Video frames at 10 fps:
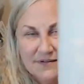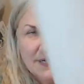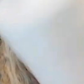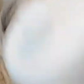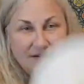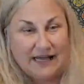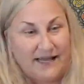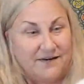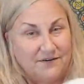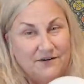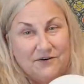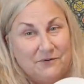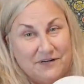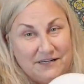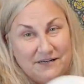Now, I don't know
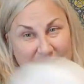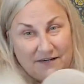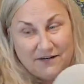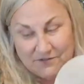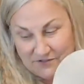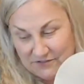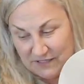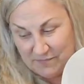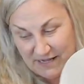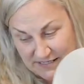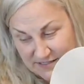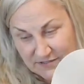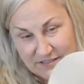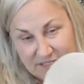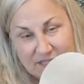what, you know, you got to buy a
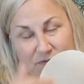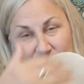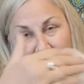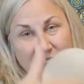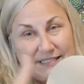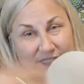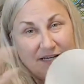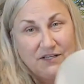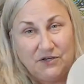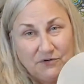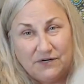certain size roll. That's on you.